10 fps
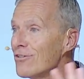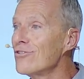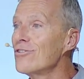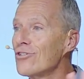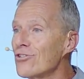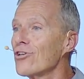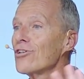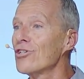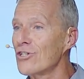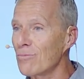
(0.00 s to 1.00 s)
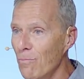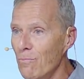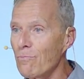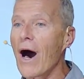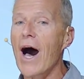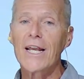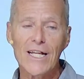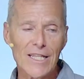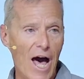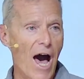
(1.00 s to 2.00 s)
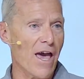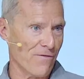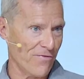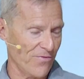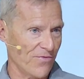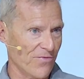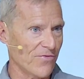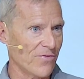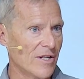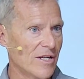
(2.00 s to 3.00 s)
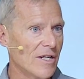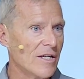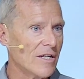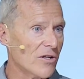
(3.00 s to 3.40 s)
the church body life. You know,